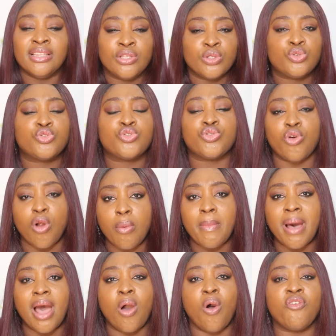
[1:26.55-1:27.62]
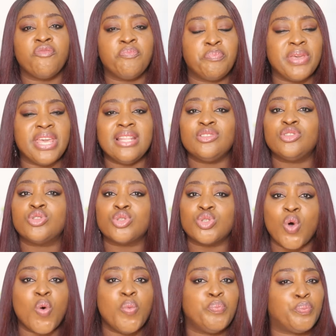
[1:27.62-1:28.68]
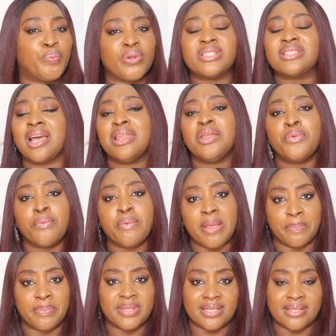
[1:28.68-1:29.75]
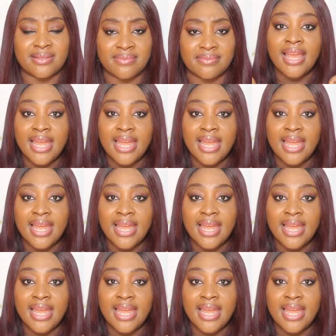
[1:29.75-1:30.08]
the trauma of being so brutally raped.